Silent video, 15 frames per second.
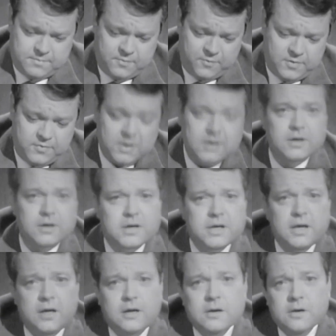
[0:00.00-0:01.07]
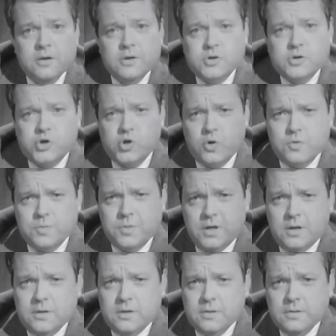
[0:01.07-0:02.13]
Vivian Lee showed
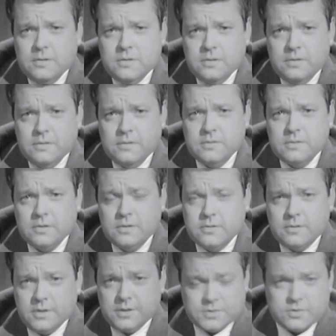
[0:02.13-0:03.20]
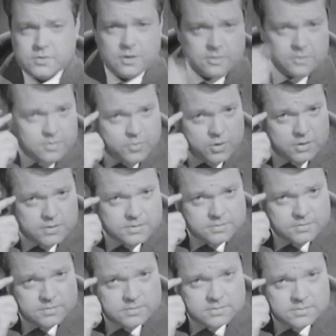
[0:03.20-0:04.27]
me an extraordinary book
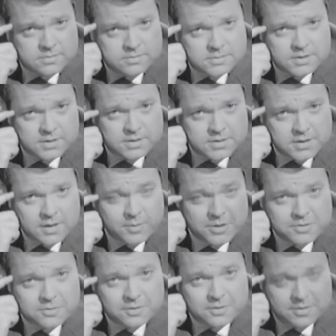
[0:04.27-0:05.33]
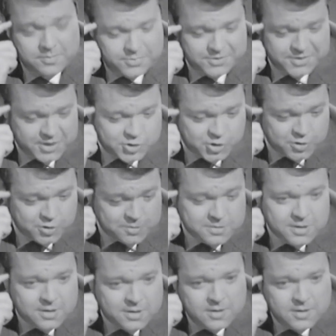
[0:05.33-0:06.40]
that had come into her possession,
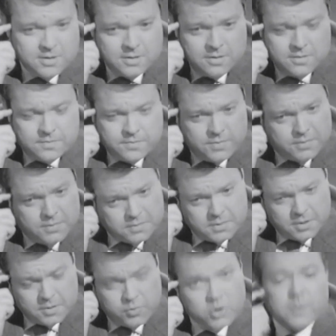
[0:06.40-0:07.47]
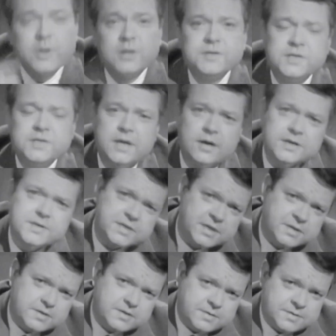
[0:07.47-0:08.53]
a book about Sarah
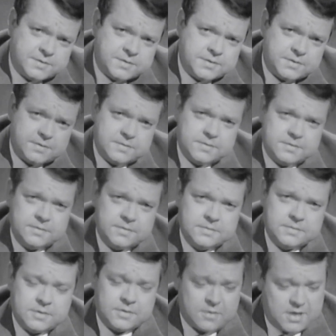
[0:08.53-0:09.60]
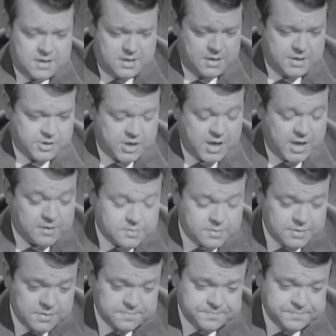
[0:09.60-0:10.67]
Siddons, great English
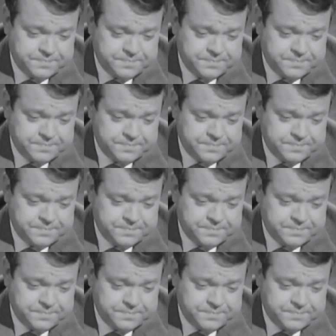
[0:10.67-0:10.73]
actress,